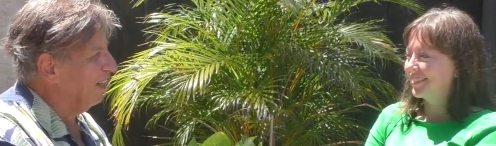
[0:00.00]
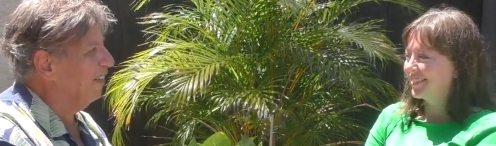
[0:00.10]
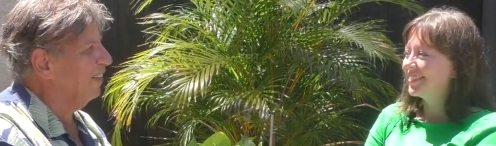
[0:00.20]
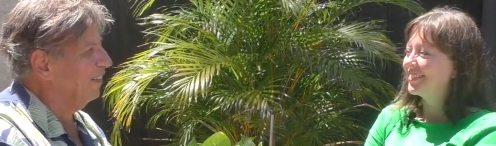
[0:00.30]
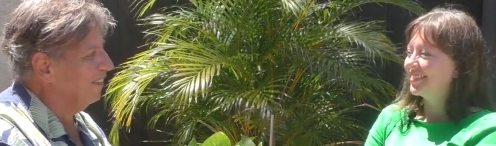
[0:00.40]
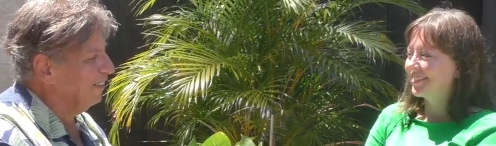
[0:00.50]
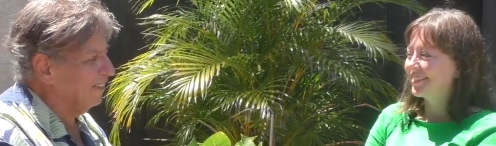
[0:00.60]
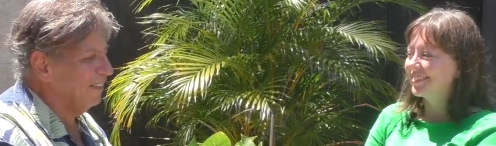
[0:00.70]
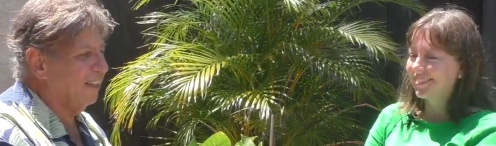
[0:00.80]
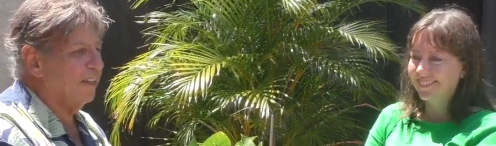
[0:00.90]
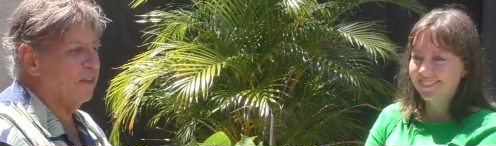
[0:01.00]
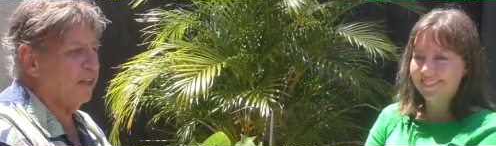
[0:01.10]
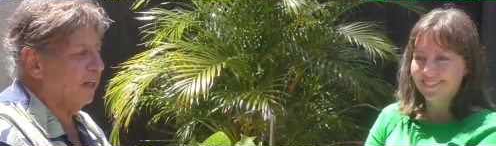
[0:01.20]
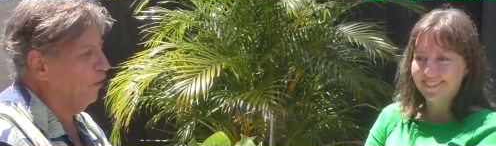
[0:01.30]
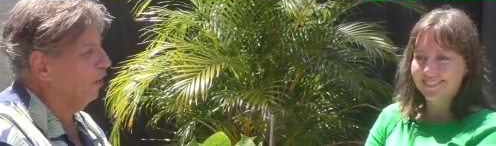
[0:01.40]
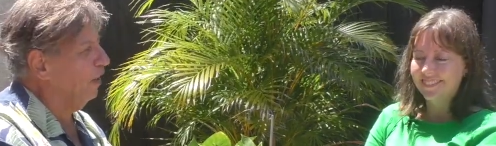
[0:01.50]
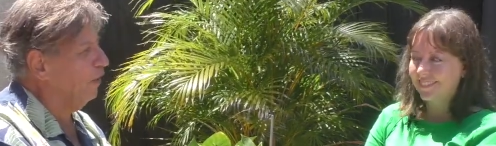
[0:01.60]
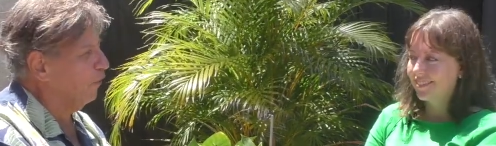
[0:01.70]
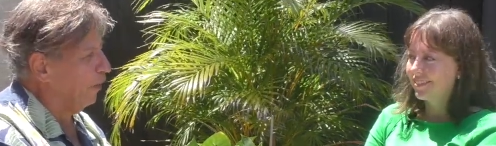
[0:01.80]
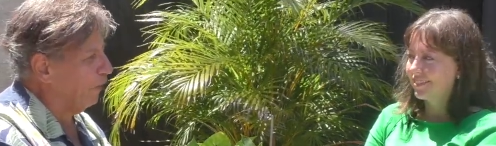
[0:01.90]
Speaker 1: Yeah, nice. And your
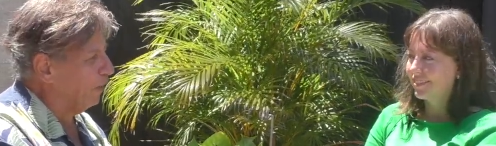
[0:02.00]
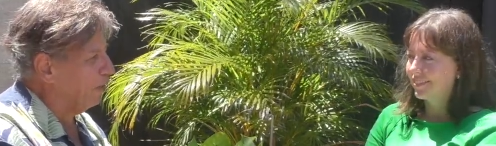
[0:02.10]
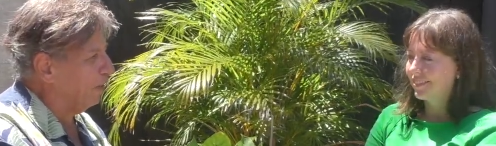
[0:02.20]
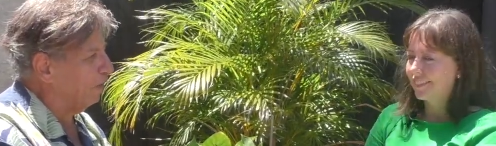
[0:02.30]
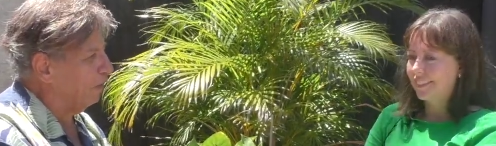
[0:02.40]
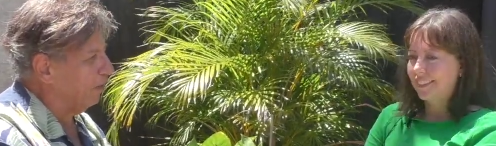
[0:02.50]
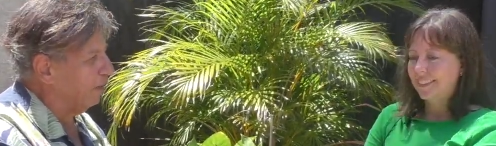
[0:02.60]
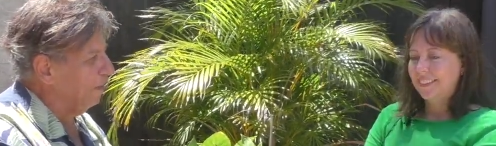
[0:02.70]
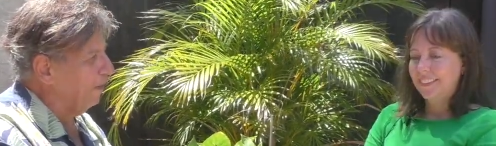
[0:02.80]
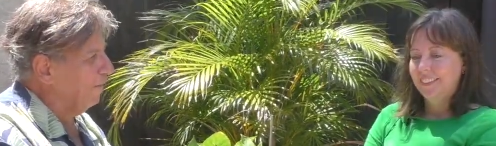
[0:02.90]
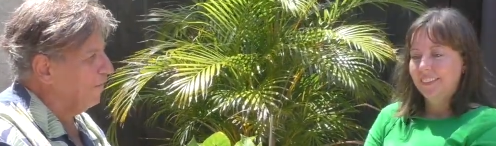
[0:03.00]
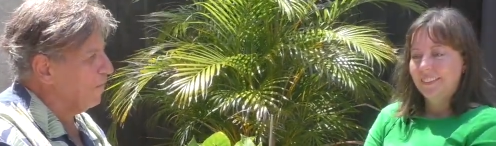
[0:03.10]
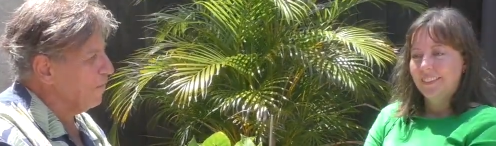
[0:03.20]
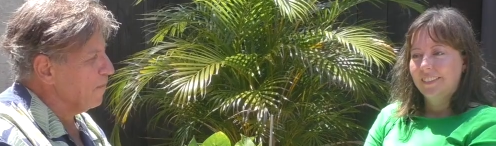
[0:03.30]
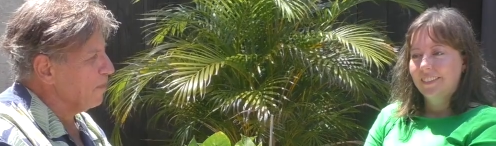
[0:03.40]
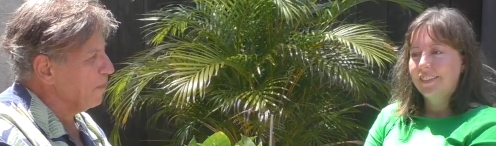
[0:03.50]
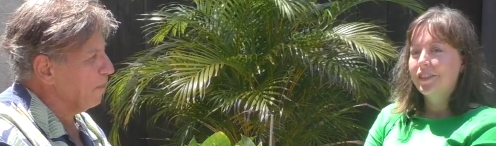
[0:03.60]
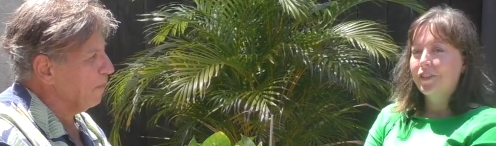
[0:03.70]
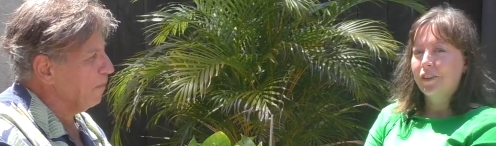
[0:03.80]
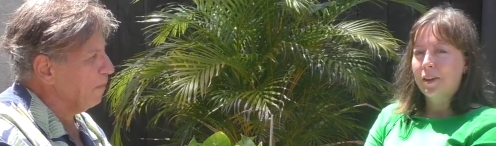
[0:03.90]
least favorite sound?
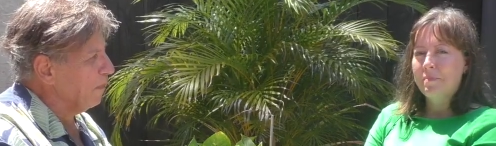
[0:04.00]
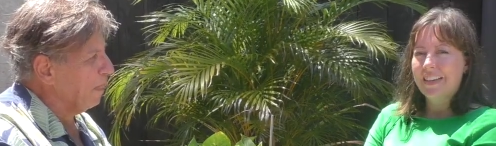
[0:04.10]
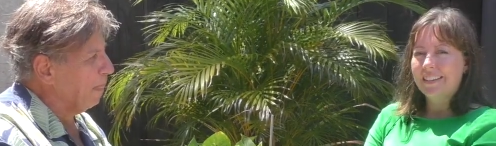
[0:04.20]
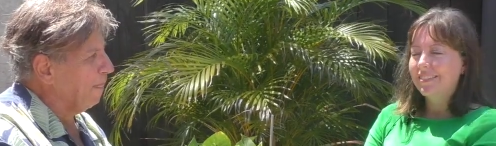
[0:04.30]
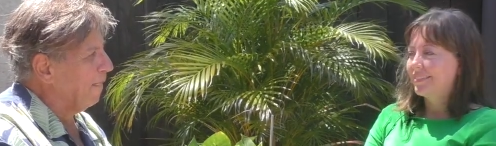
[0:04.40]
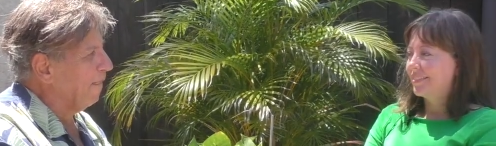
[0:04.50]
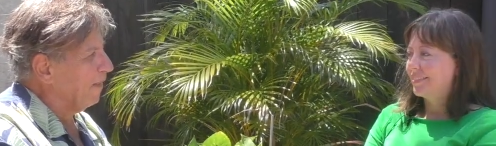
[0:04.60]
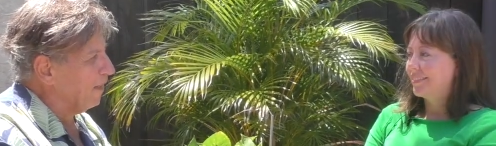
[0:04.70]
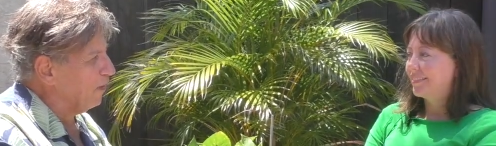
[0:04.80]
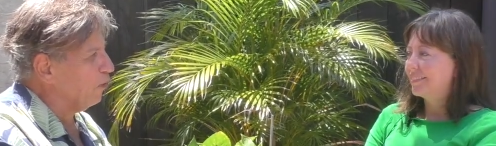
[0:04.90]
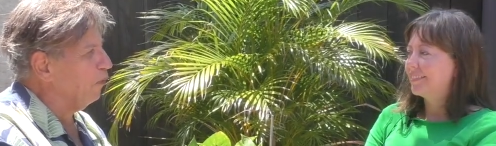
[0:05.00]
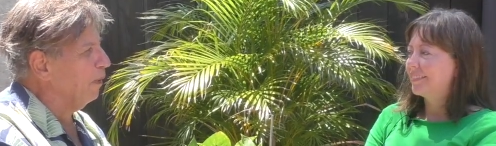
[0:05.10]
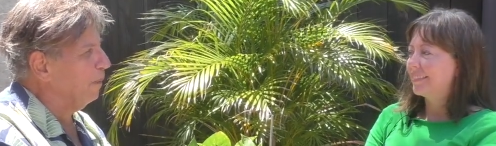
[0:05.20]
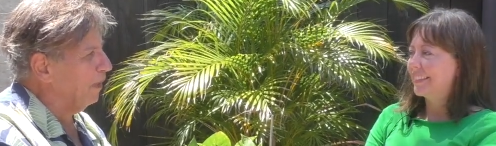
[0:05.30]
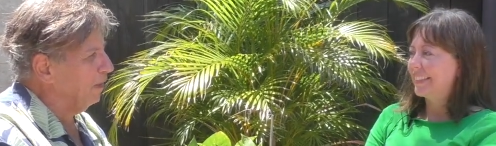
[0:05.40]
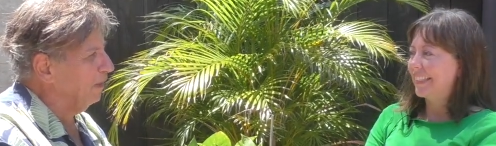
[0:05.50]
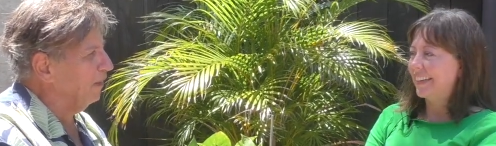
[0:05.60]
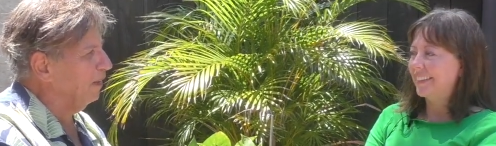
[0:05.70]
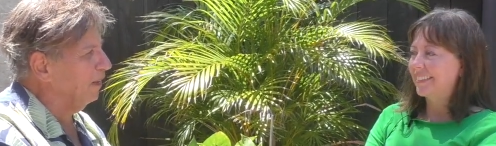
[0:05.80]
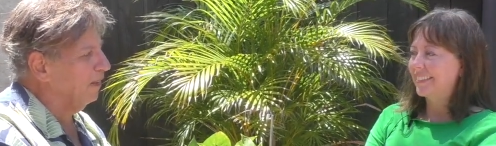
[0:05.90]
Speaker 2: Screaming.
Speaker 1: Screaming.
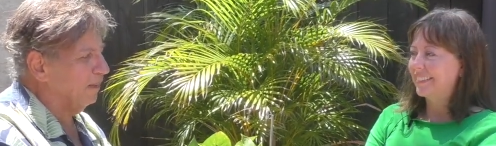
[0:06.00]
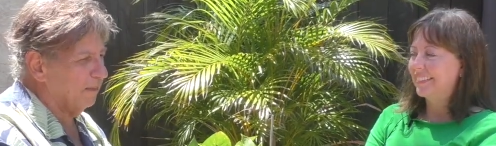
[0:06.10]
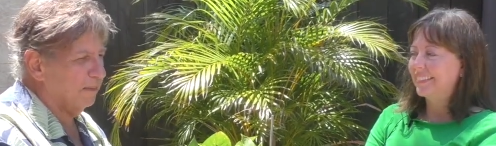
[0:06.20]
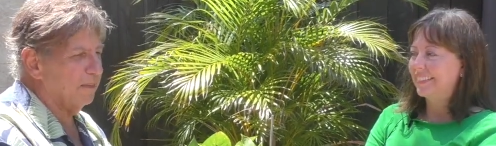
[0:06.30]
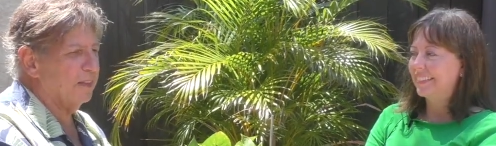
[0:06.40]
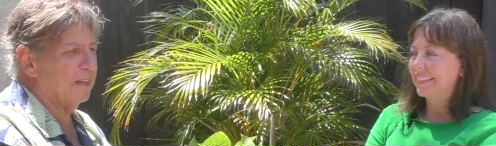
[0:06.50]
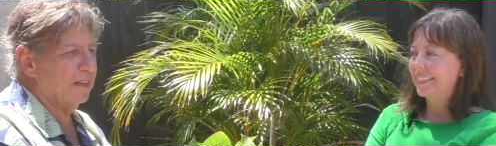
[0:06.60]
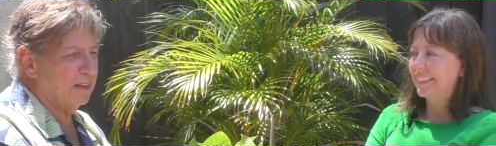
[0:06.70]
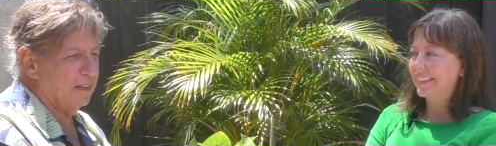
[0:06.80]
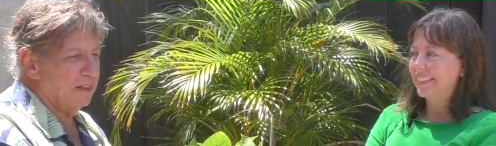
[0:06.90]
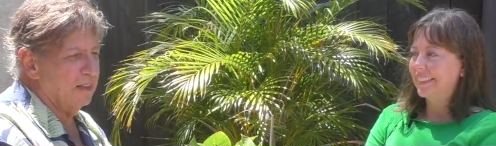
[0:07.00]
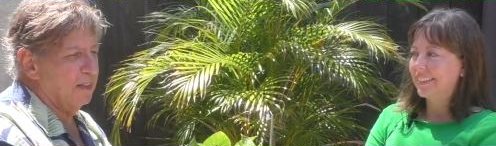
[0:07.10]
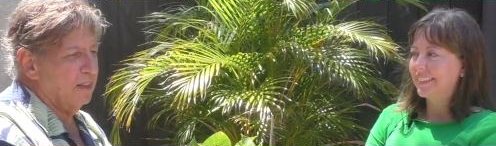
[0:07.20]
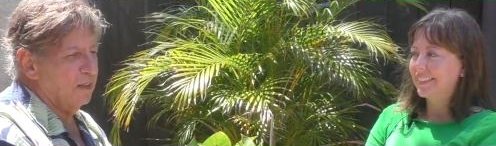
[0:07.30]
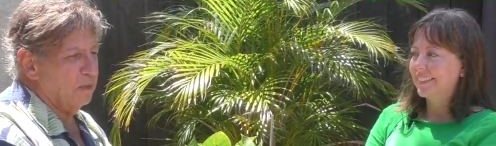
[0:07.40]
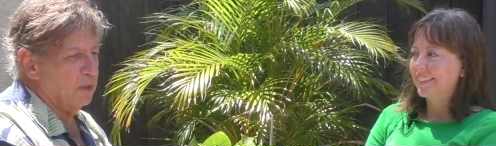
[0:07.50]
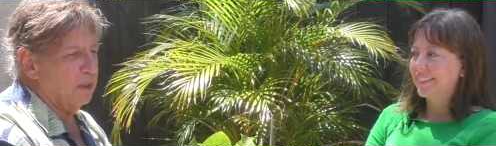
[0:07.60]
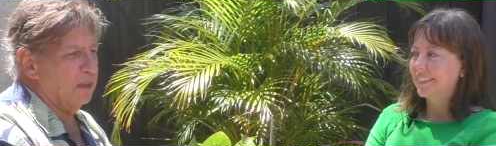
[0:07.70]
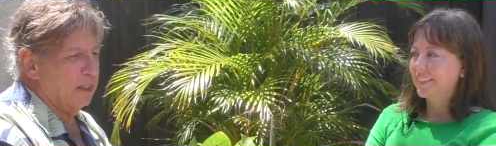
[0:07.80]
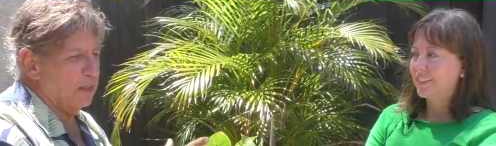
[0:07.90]
Yeah. yeah. Okay.
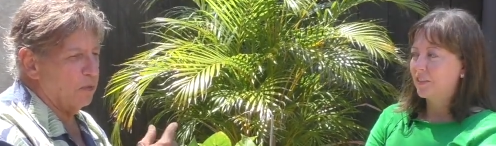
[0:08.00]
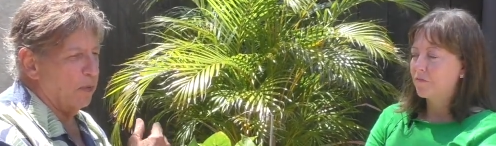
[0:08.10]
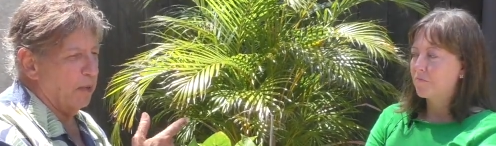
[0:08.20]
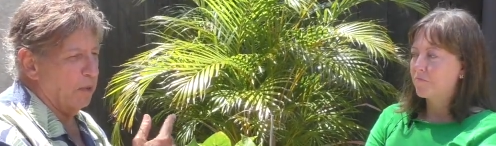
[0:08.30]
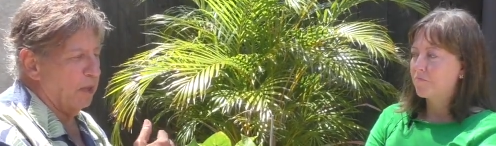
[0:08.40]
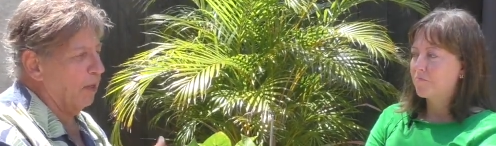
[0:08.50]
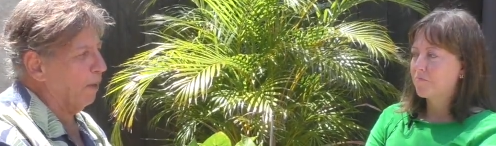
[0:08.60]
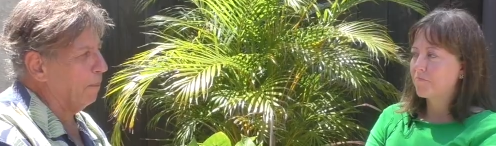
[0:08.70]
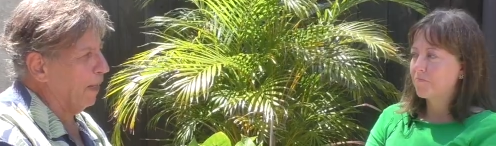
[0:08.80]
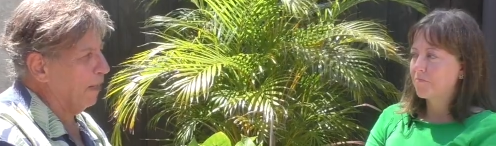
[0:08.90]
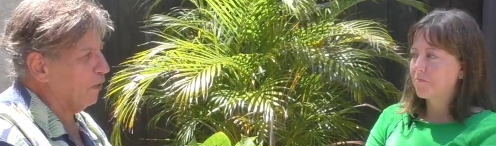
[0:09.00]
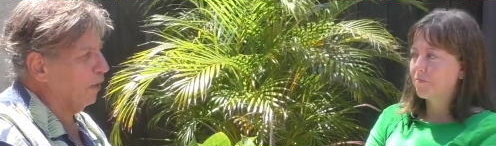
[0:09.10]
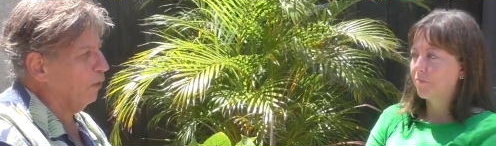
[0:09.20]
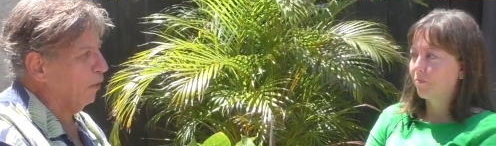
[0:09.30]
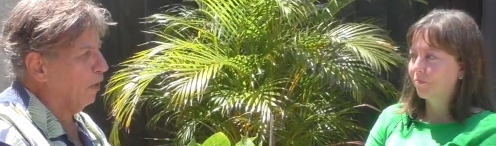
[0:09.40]
Well, that's why we're not a match. I do a